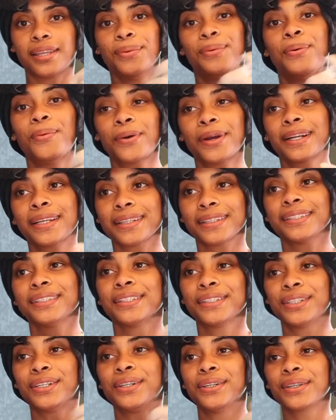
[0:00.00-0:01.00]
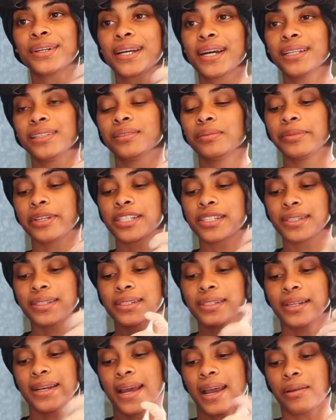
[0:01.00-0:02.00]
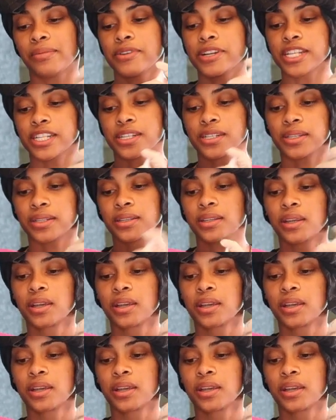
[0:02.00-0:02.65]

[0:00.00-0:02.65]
one of the little color brushes and dye brushes